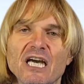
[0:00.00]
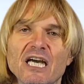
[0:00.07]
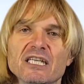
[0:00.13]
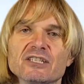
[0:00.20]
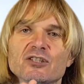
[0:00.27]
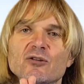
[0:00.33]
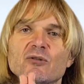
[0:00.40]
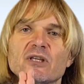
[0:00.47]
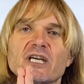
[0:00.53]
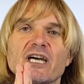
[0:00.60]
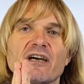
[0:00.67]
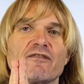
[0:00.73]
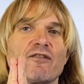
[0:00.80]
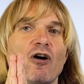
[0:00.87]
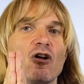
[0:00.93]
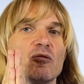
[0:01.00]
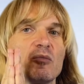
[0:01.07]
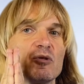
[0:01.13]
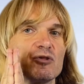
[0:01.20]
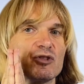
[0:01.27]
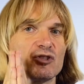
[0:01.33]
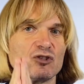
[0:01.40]
and you will have
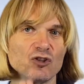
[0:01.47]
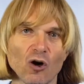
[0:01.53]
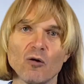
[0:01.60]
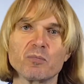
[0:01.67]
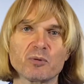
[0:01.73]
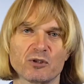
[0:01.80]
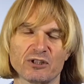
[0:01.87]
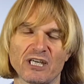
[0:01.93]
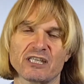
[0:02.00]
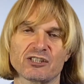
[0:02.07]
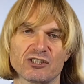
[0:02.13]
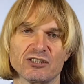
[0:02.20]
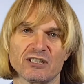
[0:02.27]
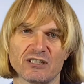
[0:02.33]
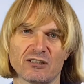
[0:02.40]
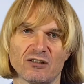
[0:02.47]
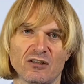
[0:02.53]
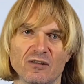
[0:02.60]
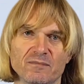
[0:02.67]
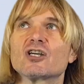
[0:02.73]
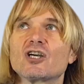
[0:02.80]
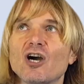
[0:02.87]
almost no production at all.
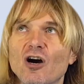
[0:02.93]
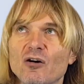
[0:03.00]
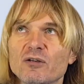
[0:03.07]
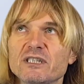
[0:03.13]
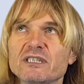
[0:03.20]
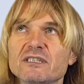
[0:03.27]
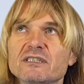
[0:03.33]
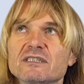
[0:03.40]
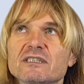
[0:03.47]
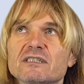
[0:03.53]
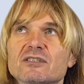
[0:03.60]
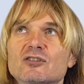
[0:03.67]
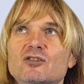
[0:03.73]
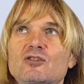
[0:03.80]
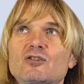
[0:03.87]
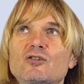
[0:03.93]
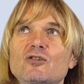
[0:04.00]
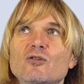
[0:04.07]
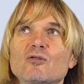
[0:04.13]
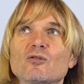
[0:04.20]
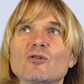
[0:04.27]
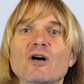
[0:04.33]
Going
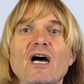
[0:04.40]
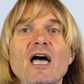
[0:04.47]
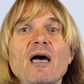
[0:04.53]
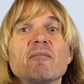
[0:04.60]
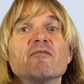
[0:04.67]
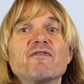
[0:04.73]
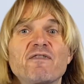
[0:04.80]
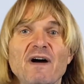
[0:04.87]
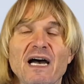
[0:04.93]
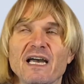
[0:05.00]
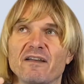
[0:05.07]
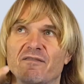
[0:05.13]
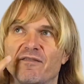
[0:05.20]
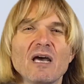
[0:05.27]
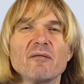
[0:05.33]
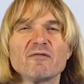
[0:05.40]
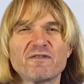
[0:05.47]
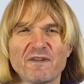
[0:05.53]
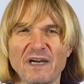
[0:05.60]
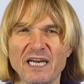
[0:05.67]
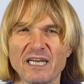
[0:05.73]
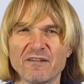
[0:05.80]
to M5.
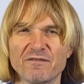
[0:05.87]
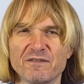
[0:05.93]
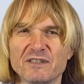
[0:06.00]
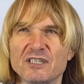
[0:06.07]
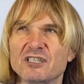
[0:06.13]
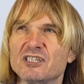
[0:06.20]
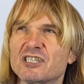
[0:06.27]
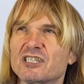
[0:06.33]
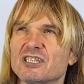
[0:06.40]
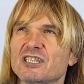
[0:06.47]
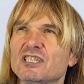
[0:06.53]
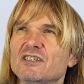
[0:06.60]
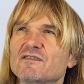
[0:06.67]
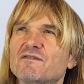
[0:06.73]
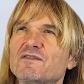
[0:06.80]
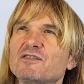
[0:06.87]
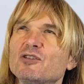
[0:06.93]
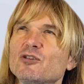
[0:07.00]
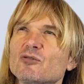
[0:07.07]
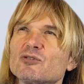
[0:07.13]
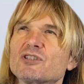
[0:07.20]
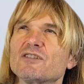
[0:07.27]
M5 is in
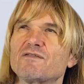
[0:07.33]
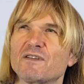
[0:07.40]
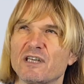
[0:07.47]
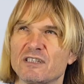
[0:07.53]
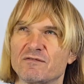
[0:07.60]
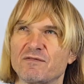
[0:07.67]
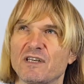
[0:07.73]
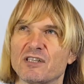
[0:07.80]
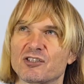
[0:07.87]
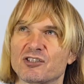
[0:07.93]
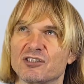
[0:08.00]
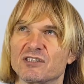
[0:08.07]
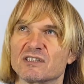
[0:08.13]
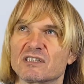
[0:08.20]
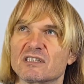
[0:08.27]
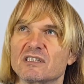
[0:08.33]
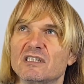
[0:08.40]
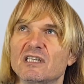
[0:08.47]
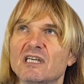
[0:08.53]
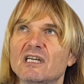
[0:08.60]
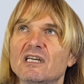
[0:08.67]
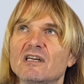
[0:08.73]
few different versions.
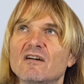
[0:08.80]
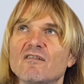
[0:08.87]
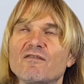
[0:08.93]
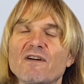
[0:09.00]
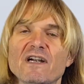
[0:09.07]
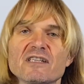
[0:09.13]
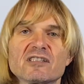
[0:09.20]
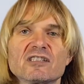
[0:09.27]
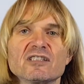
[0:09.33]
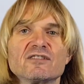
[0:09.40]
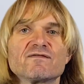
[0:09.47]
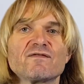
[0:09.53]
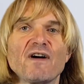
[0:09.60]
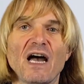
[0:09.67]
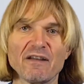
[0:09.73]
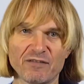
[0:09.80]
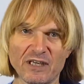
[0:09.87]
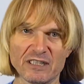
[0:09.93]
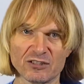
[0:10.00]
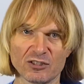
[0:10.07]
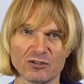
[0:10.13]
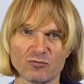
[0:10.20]
First is
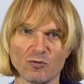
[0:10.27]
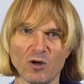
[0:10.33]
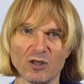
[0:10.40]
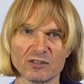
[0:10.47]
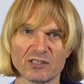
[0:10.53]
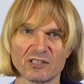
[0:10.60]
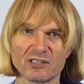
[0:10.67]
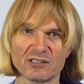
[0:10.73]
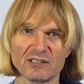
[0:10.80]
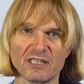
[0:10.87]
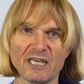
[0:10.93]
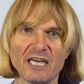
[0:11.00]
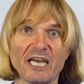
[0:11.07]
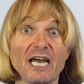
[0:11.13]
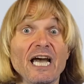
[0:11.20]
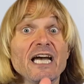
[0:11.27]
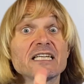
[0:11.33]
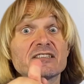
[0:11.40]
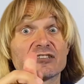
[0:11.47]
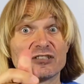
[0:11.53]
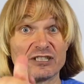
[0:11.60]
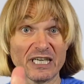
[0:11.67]
500 watts
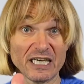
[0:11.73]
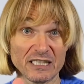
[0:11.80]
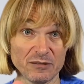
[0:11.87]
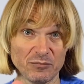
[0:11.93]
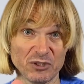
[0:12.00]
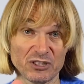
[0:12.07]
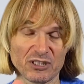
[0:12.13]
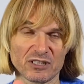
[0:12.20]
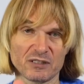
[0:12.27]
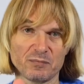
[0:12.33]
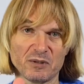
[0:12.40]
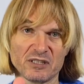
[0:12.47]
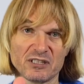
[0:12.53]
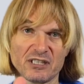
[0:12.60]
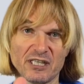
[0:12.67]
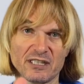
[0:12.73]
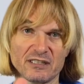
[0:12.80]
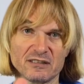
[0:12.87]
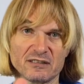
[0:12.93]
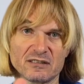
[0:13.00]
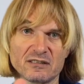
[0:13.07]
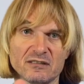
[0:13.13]
at 9 meters per
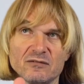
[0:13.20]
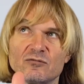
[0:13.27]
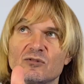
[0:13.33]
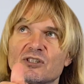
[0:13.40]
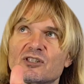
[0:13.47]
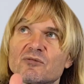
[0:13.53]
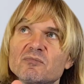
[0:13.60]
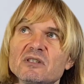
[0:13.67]
second, which